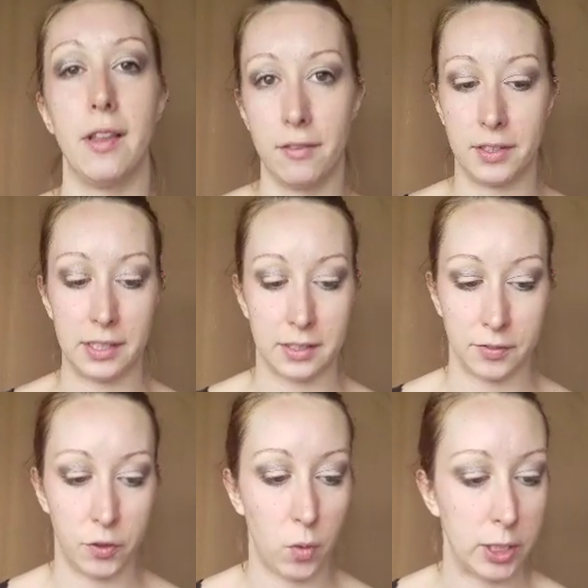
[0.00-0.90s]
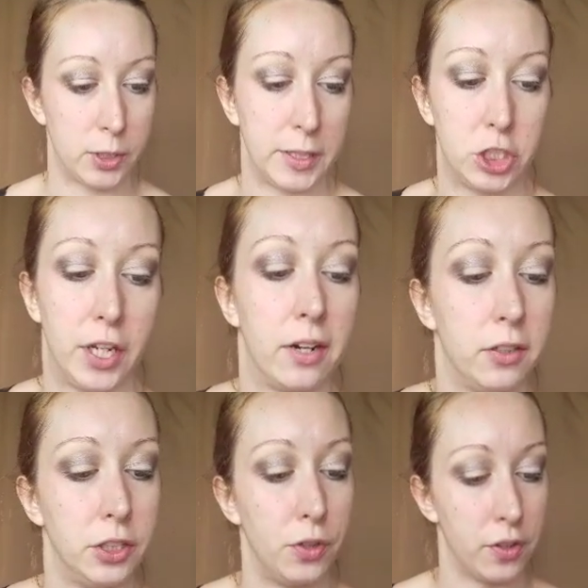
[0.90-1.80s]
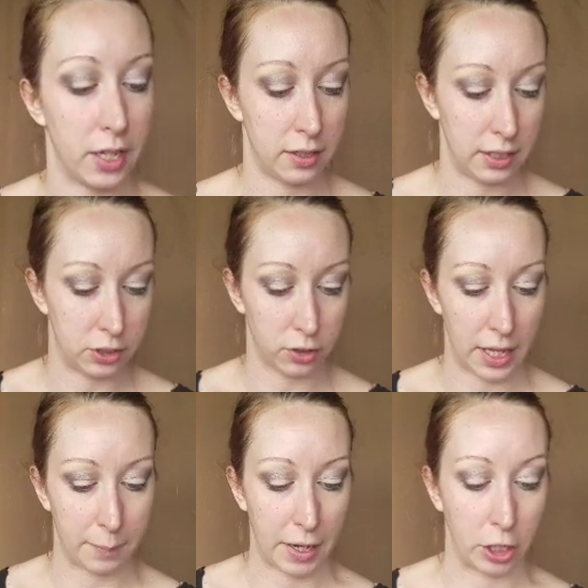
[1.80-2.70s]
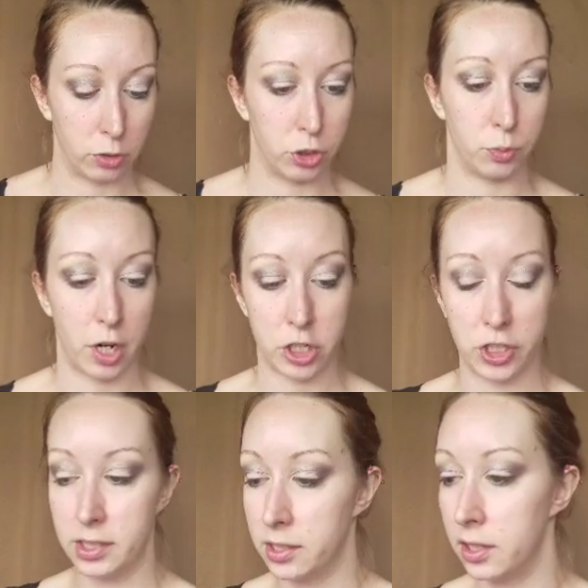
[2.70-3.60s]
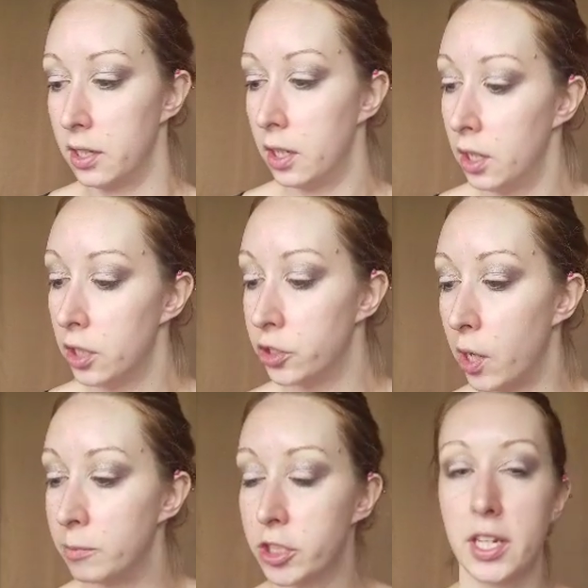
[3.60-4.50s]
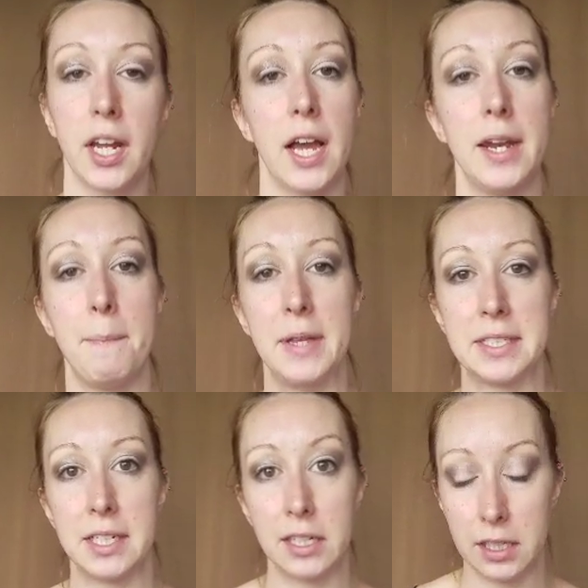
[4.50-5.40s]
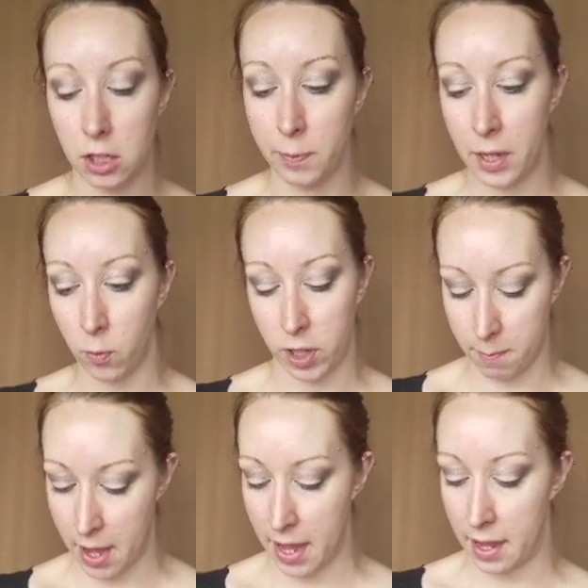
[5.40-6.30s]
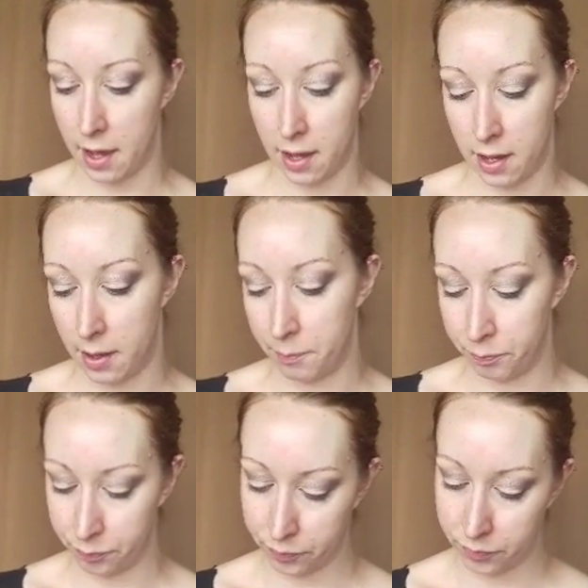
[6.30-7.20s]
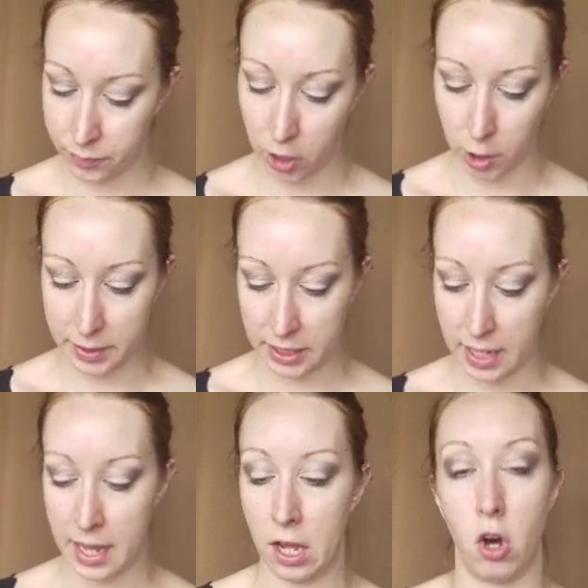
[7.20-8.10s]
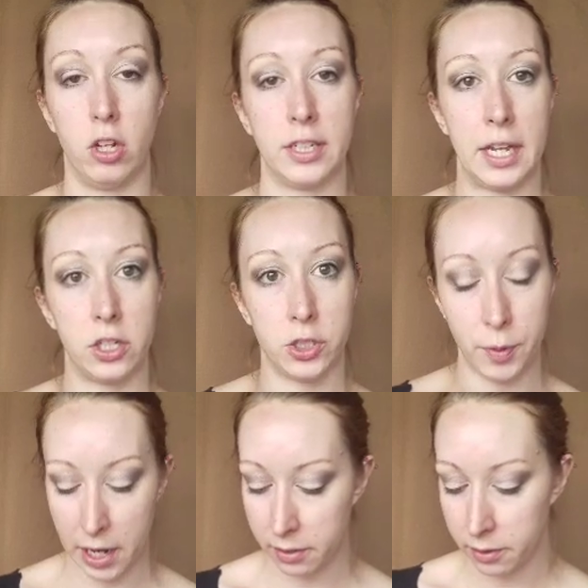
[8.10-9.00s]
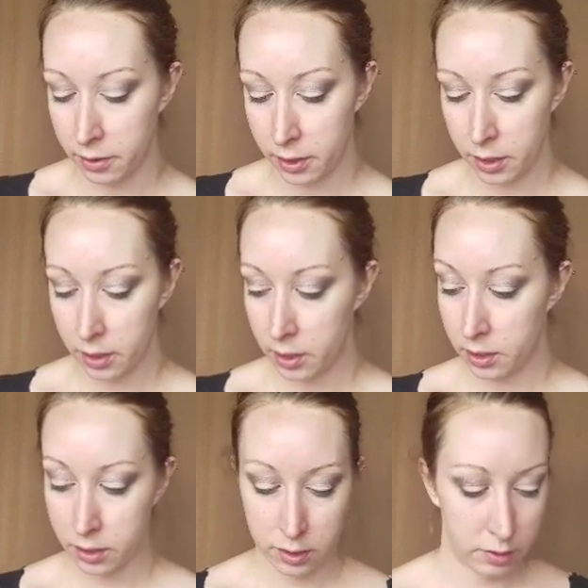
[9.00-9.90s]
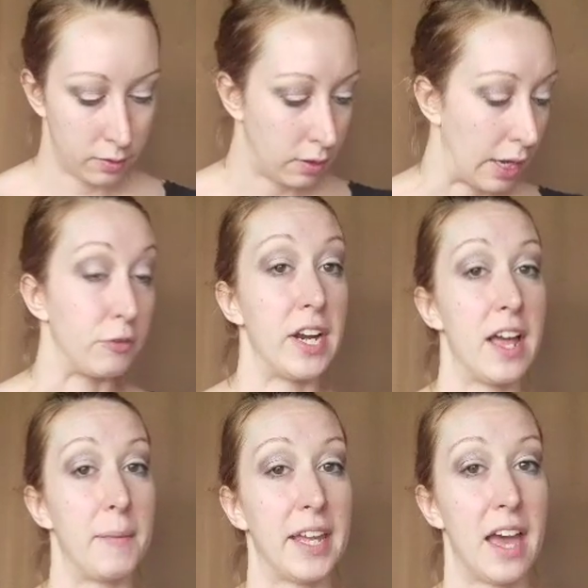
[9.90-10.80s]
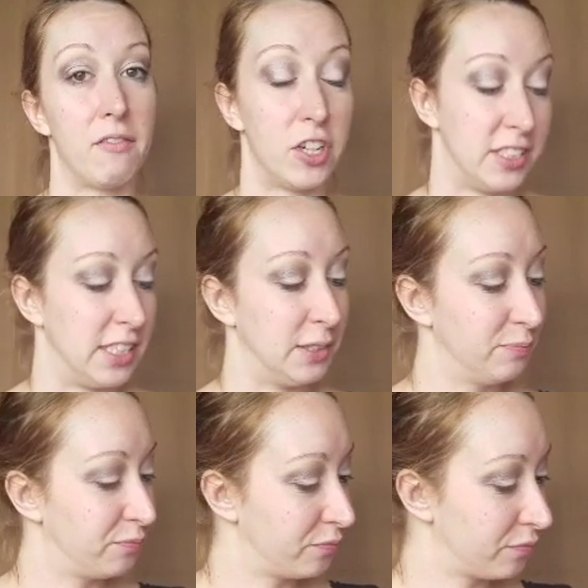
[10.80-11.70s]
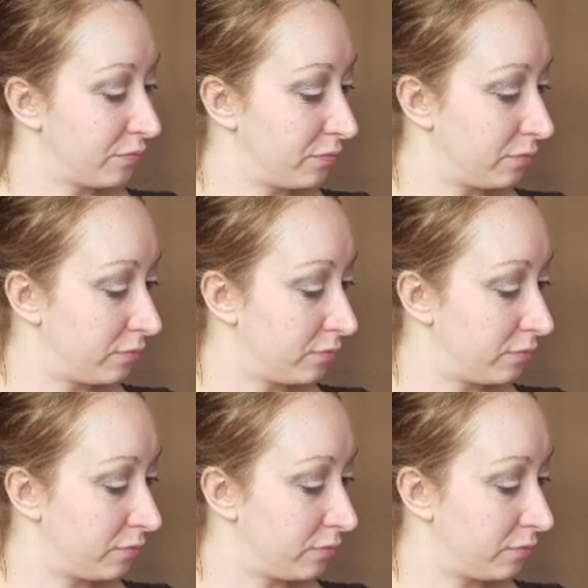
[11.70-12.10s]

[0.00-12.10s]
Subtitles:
all know and love these. If you've watched my channel, you know that these are like my go-to brushes. So I'm just going to kind of mist it a little bit with my Urban Decay All Nighter Spray. I ran out of my Kat Von D.